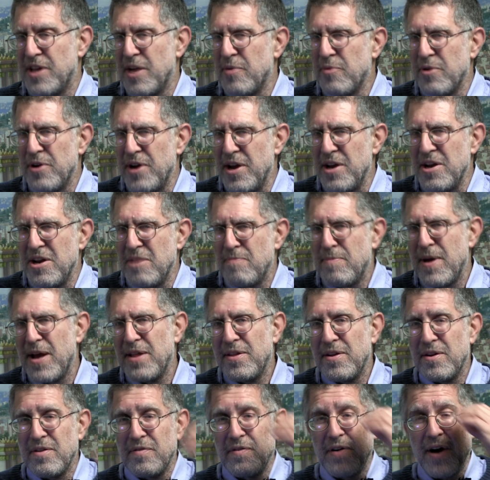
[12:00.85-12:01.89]
that were
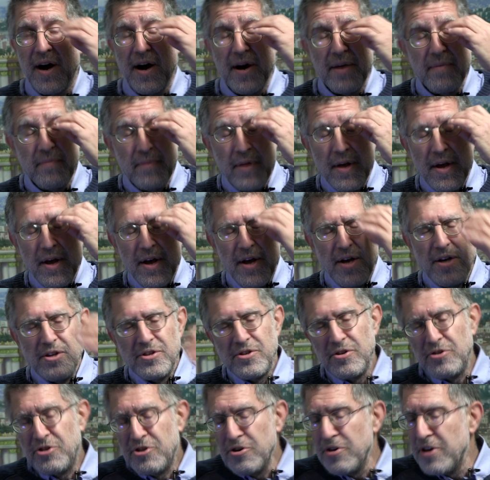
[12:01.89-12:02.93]
independent of God?
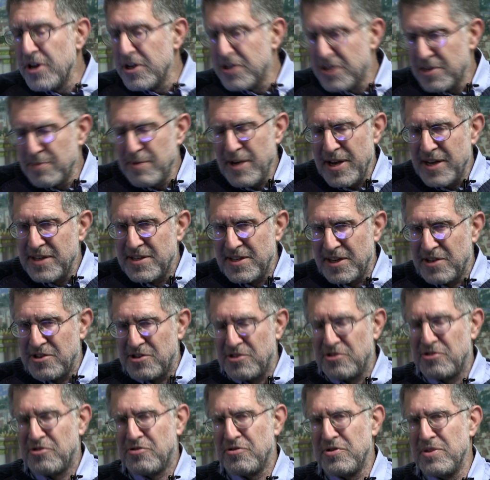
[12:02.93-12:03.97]
So Judaism is
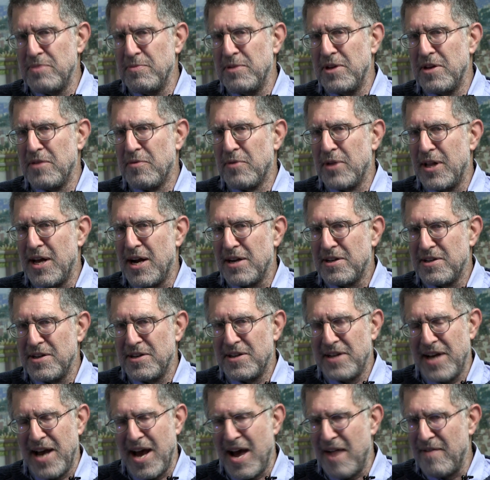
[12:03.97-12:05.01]
extremely
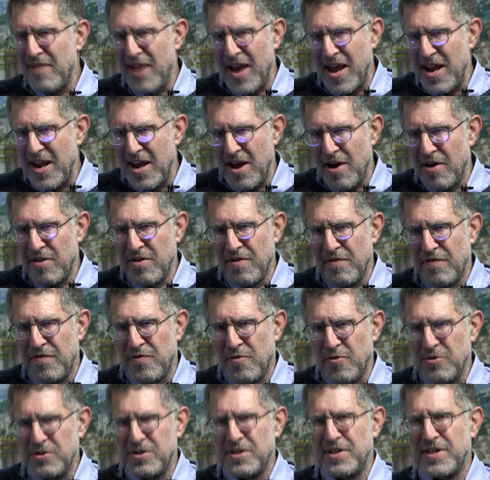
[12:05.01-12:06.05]
reluctant to have any other
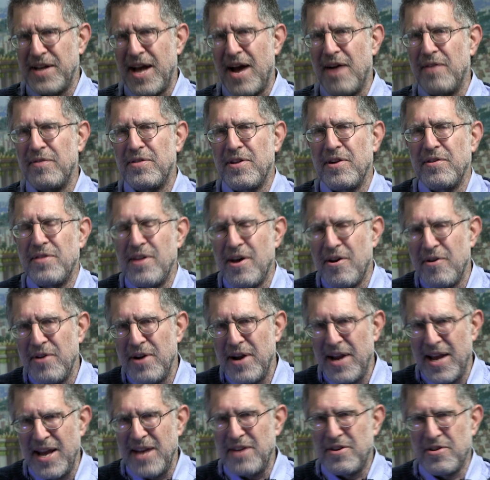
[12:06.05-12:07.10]
forces out there that are
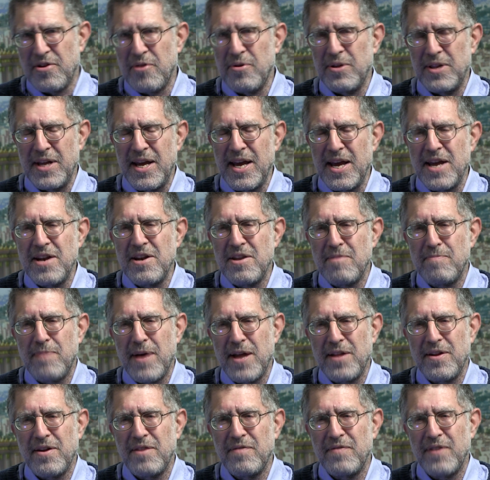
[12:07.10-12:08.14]
totally
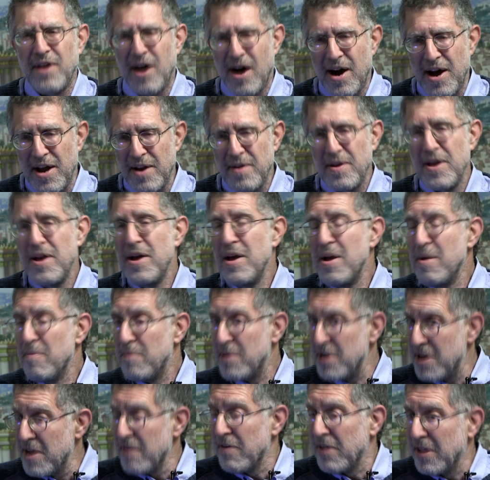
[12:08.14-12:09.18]
independent of God.
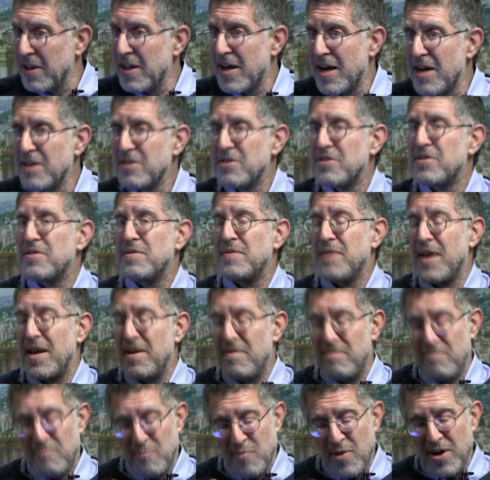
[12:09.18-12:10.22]
But nevertheless, they
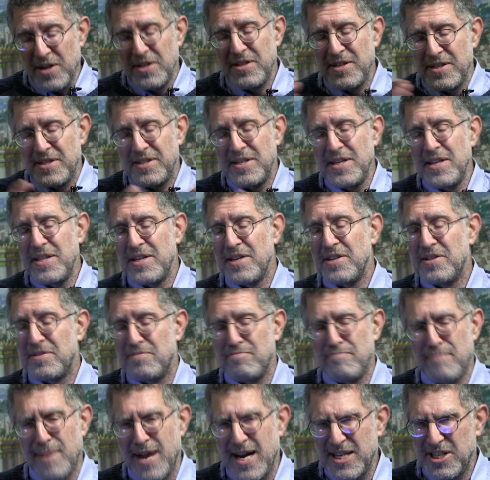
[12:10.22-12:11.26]
want to see this
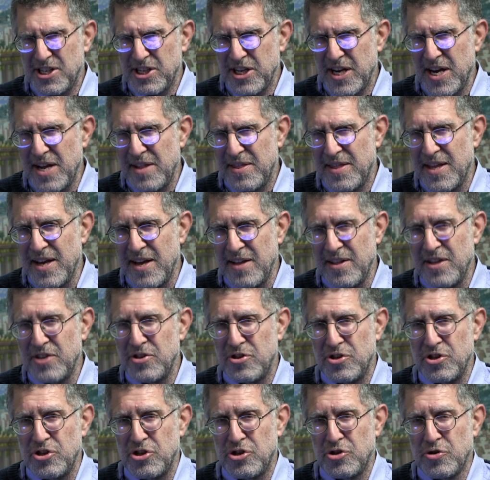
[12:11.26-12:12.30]
mashchit thing, this
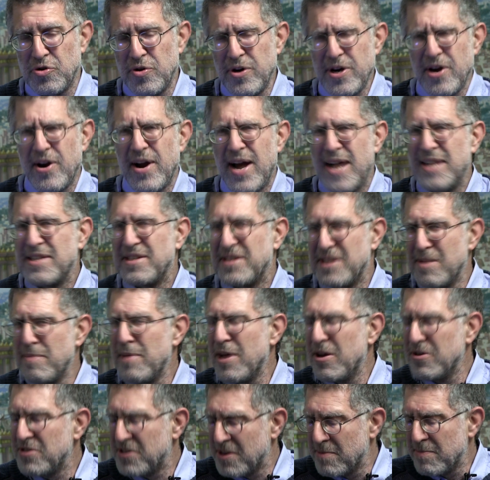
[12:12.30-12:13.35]
destroyer, as
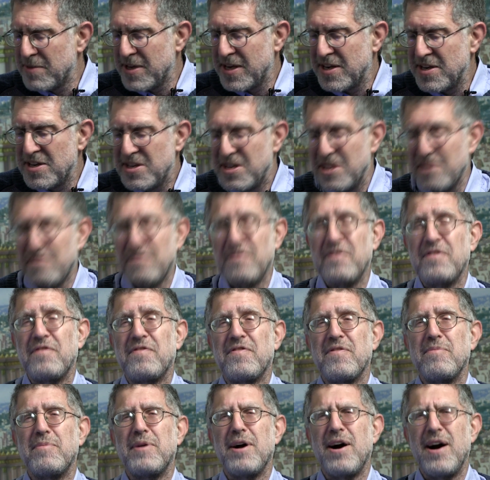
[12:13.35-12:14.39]
somehow something different
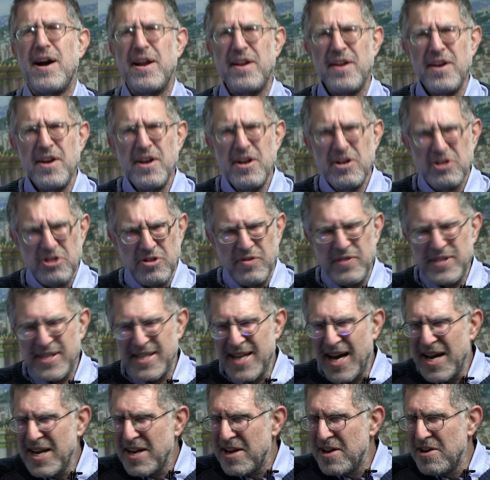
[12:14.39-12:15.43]
from God. So if it's
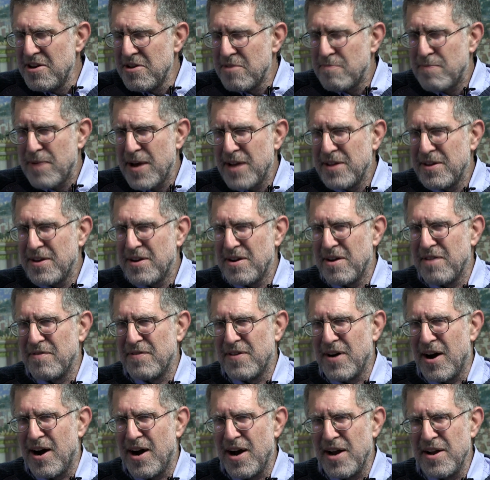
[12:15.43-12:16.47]
not independent of
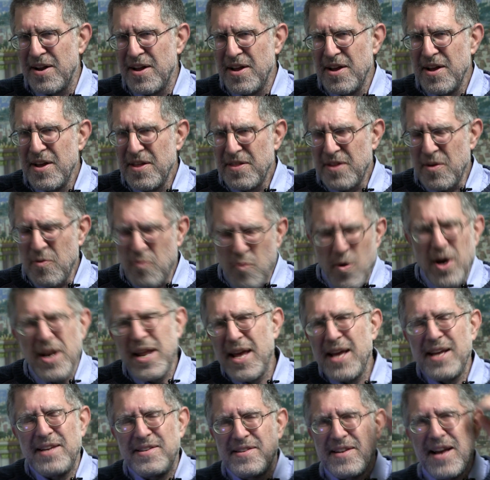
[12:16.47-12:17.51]
God, then
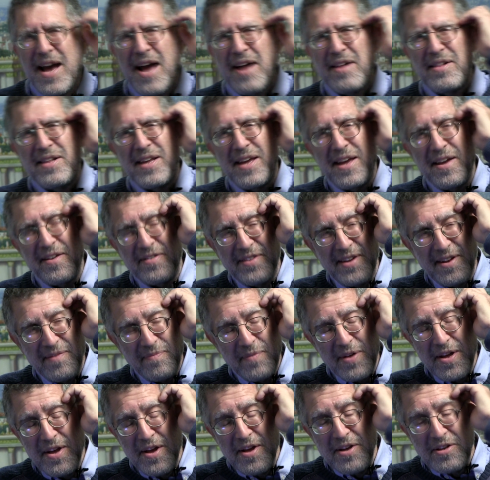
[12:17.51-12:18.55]
what exactly is it?
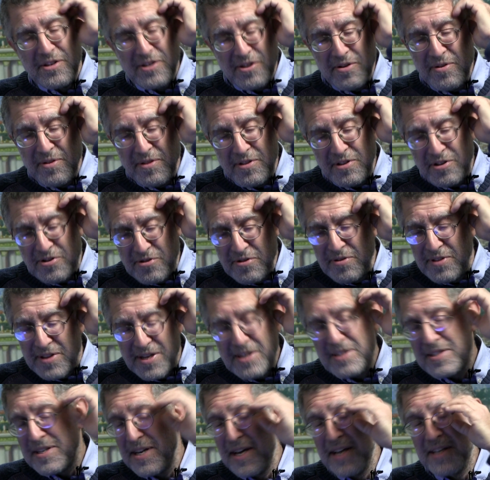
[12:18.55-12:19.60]
So the truth
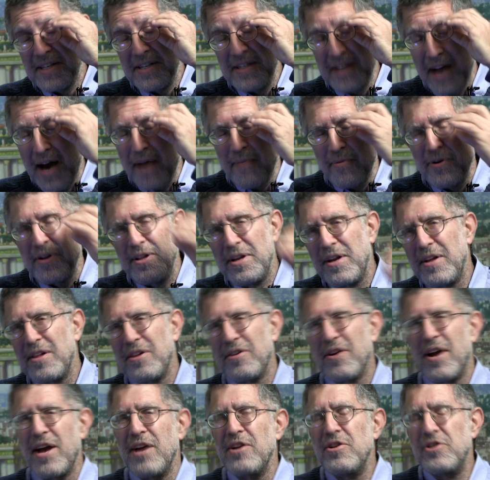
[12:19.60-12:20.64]
is, it's not really
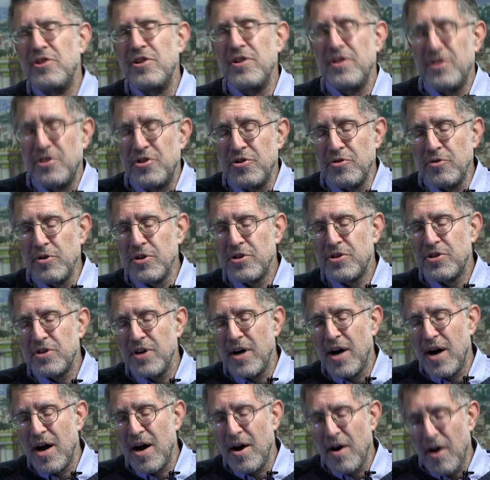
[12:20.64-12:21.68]
clear, and Jewish
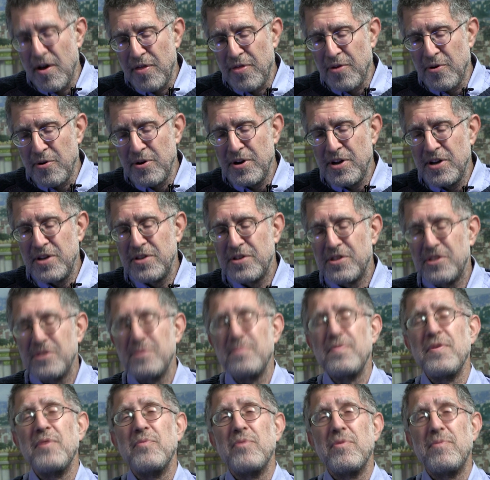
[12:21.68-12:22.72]
authorities,
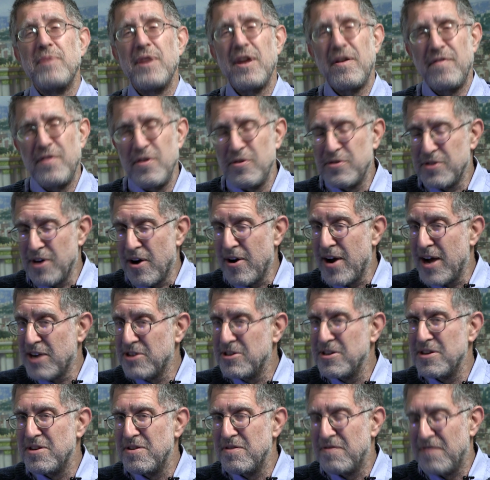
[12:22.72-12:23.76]
rabbinic views, are
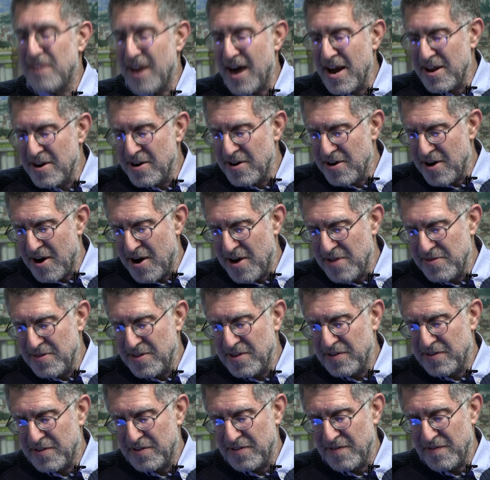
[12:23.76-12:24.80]
actually divided on
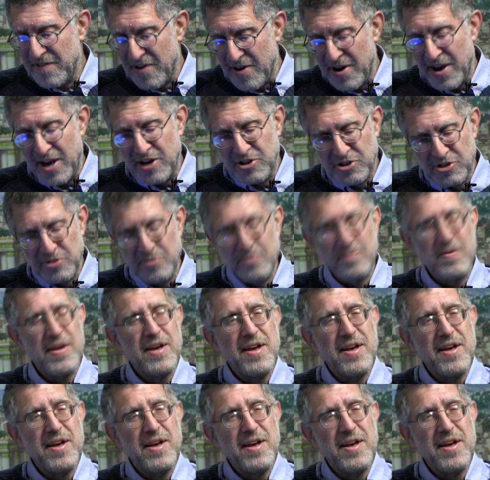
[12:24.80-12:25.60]
this very issue.